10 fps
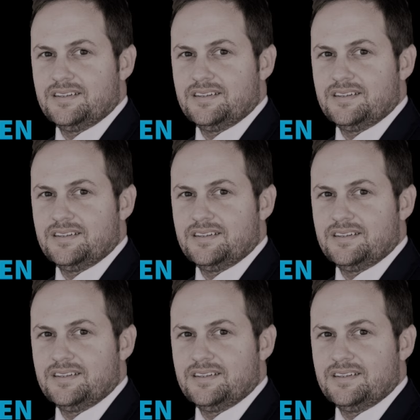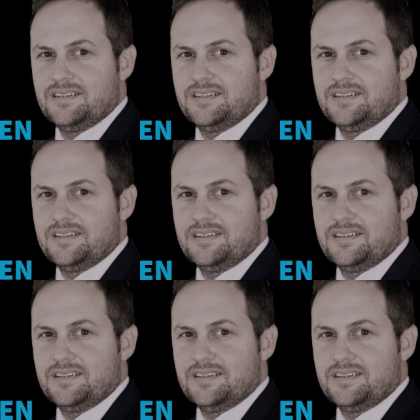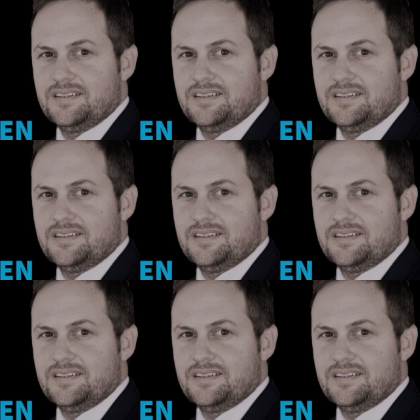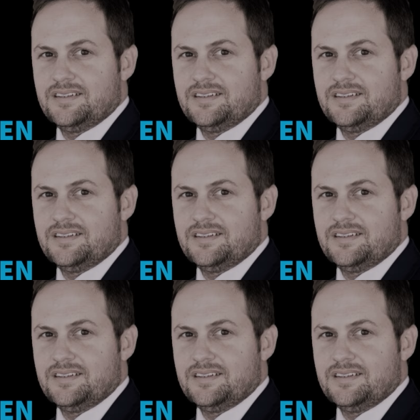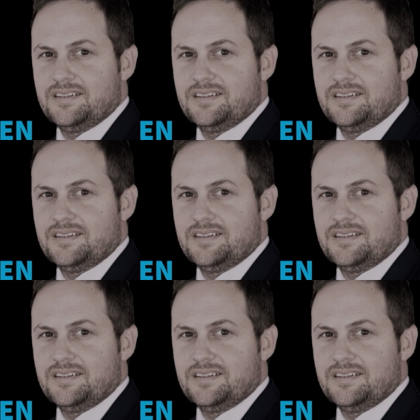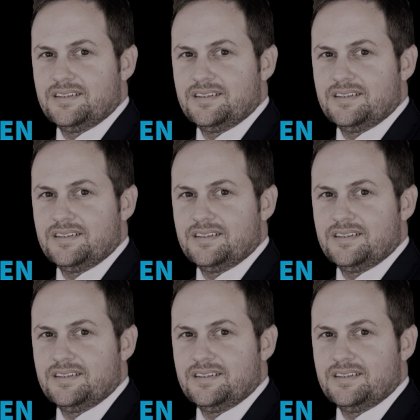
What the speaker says: [no speech]